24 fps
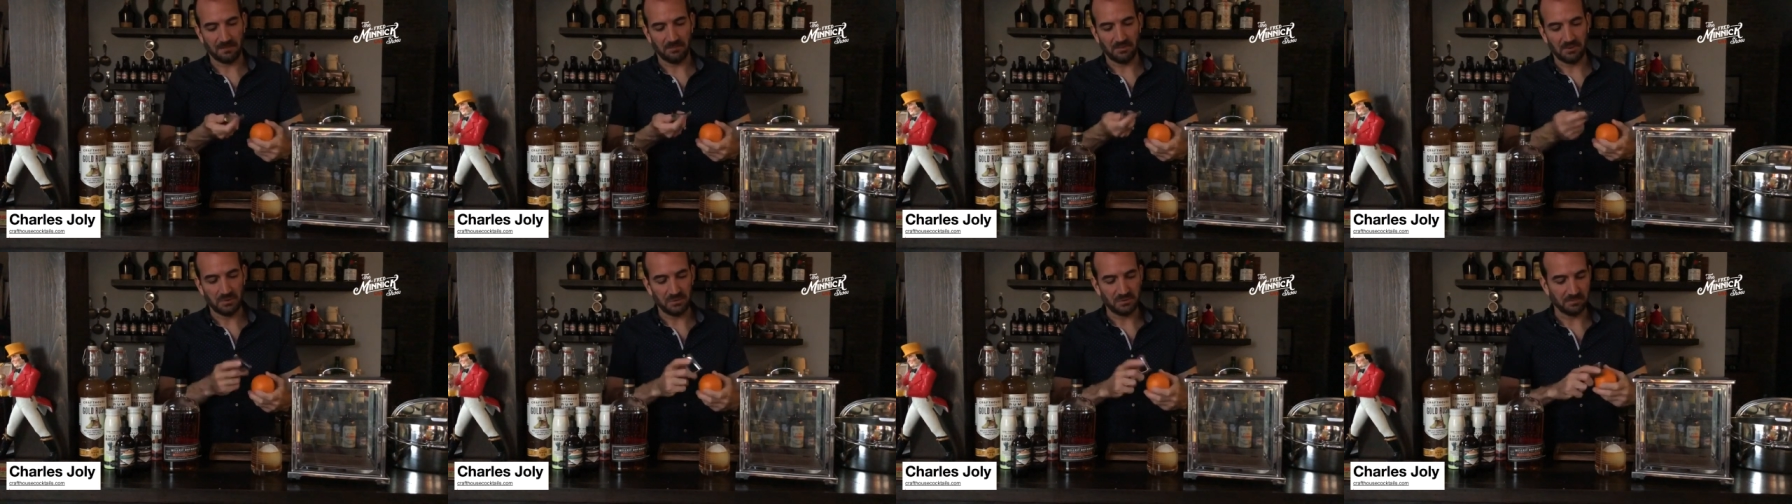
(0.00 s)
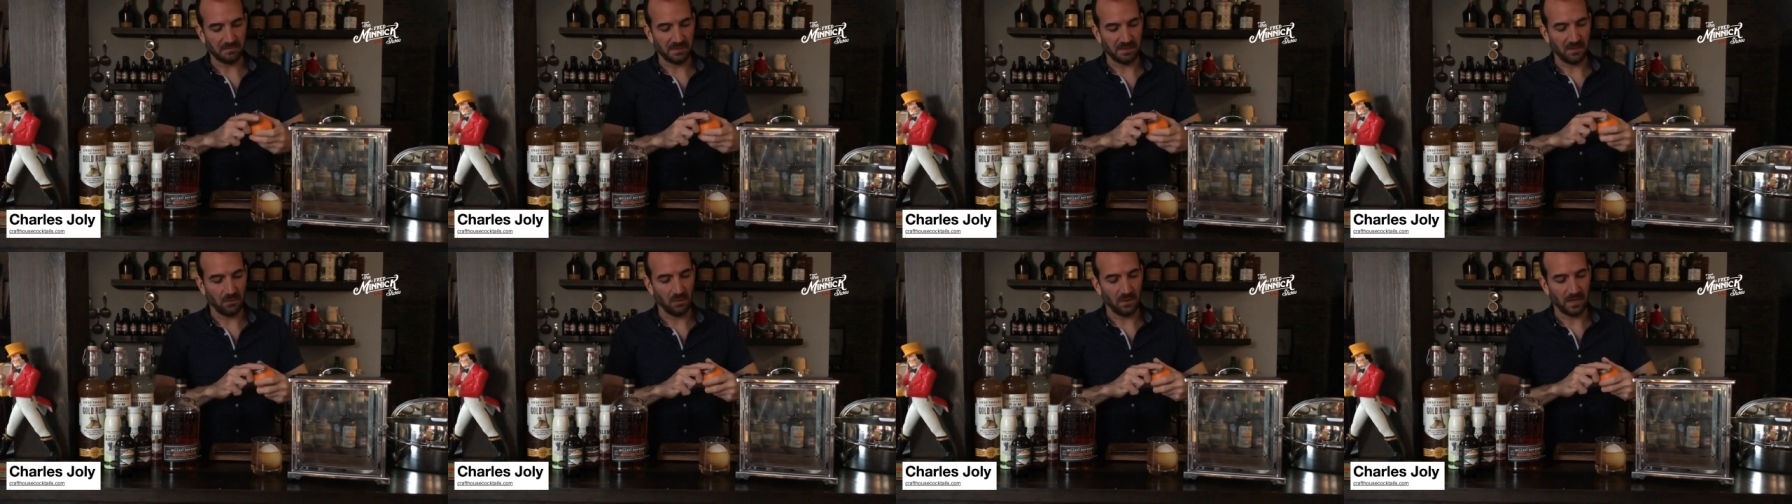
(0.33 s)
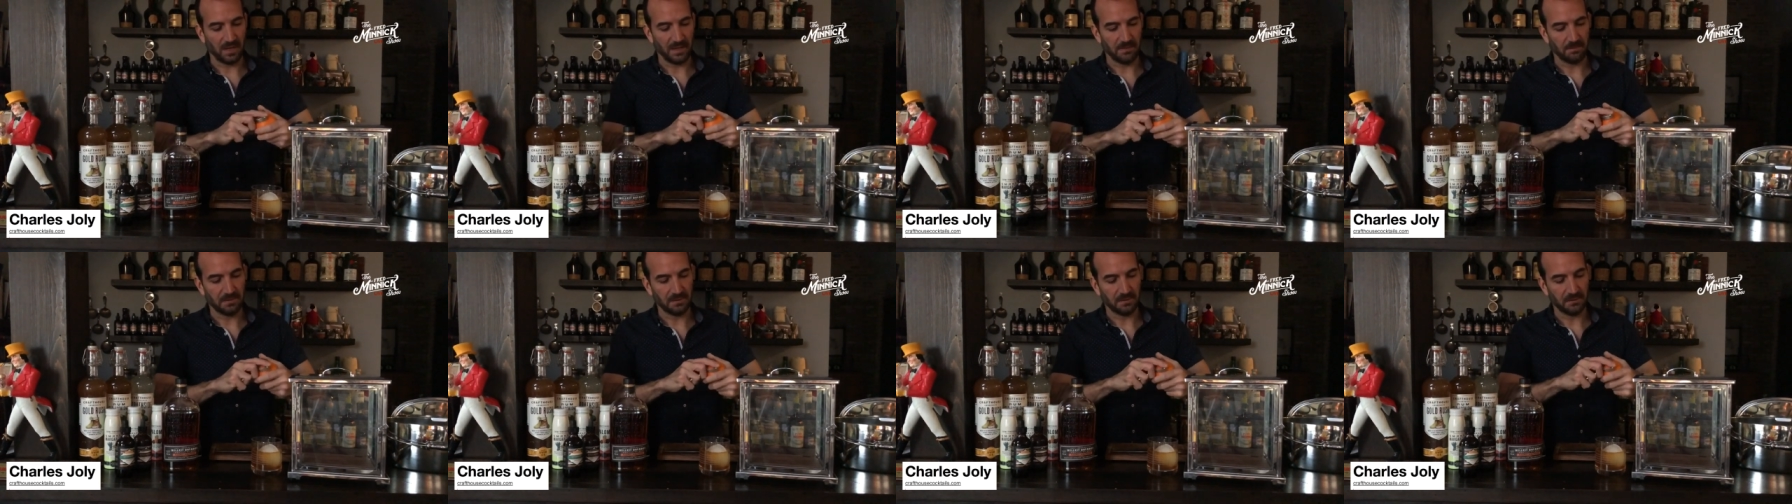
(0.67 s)
I'm using my
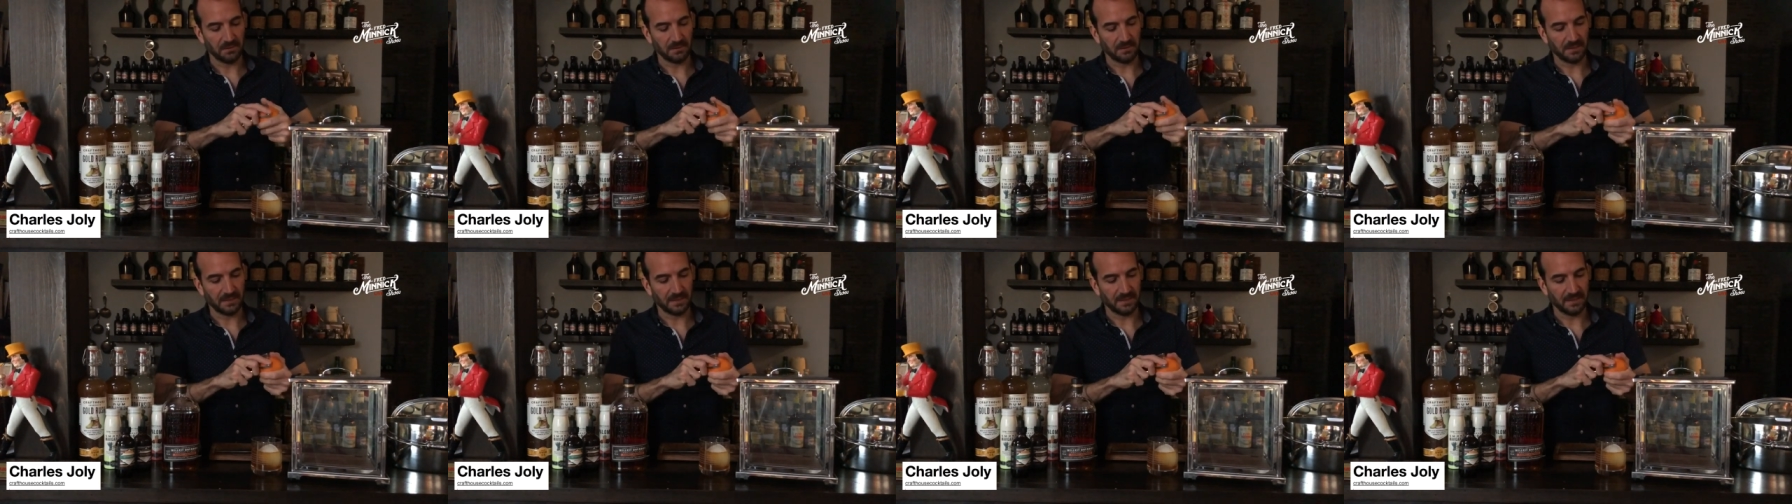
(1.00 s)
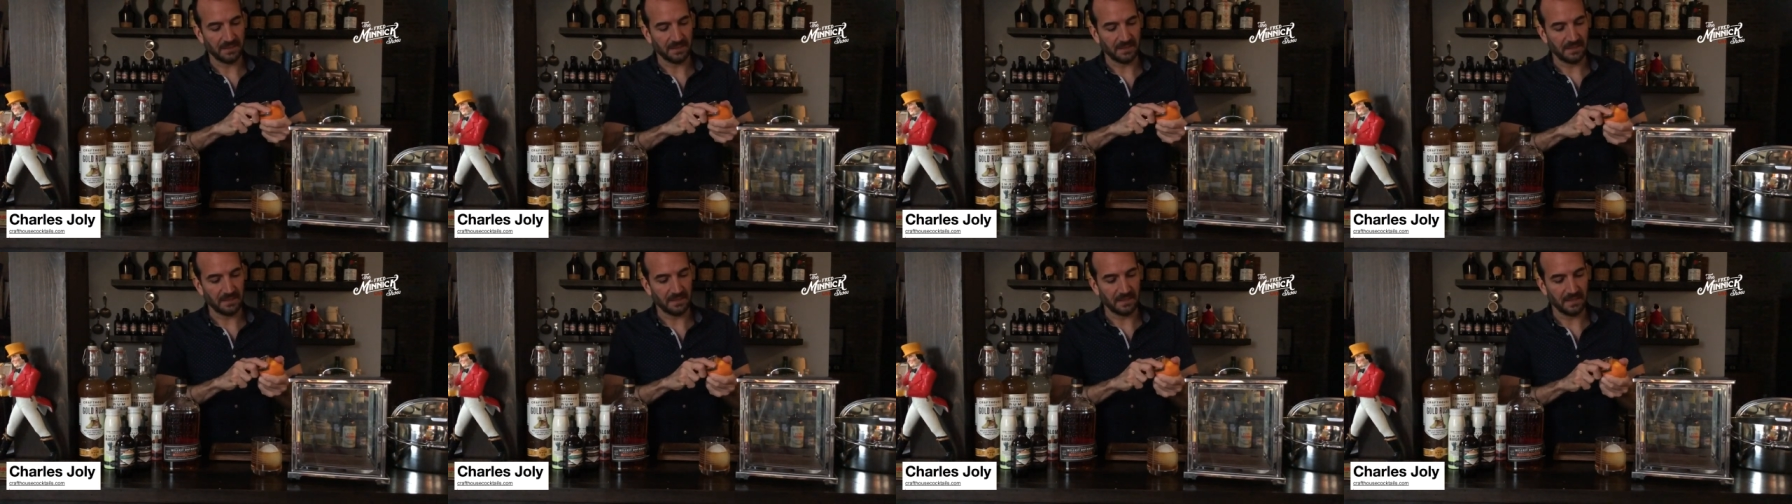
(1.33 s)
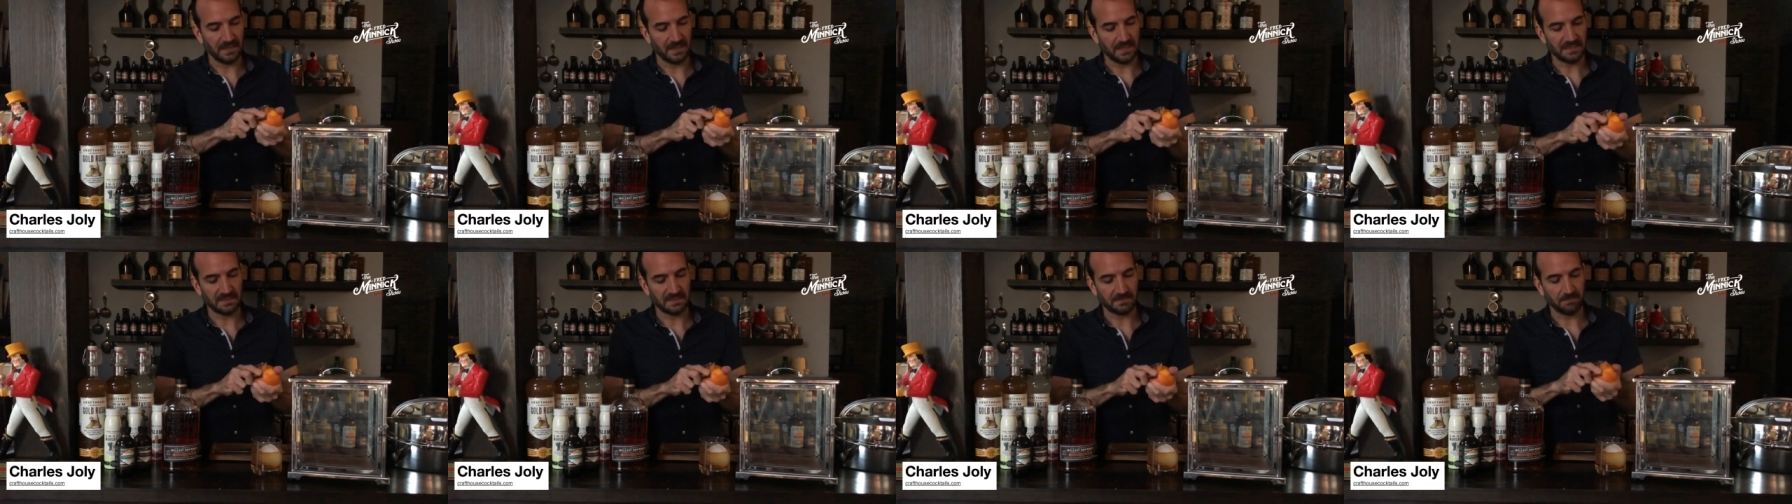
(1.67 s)
Y peeler, gonna get a
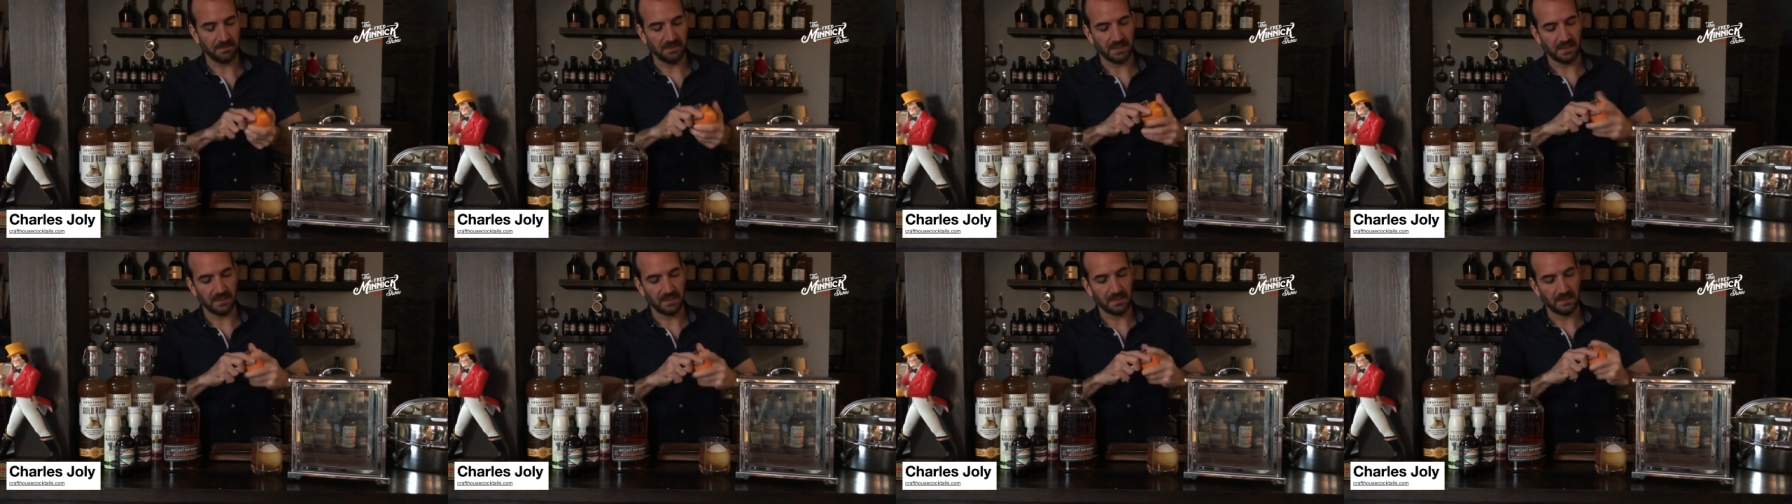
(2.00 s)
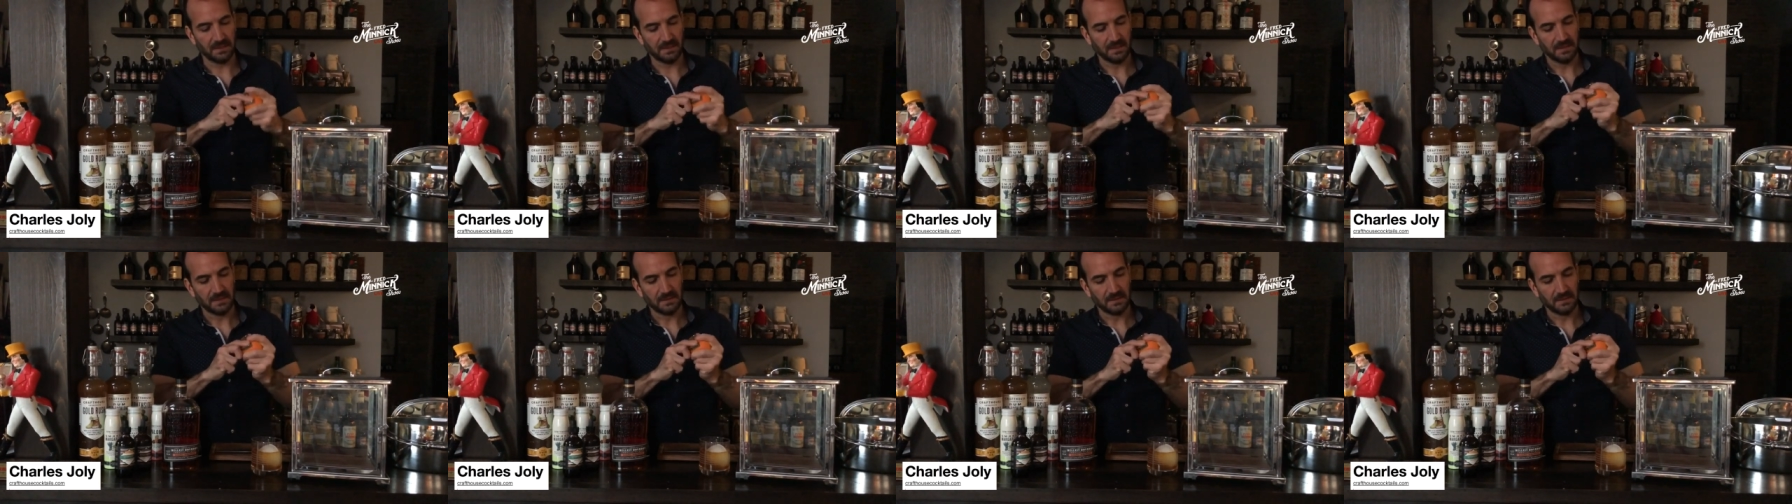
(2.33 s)
nice big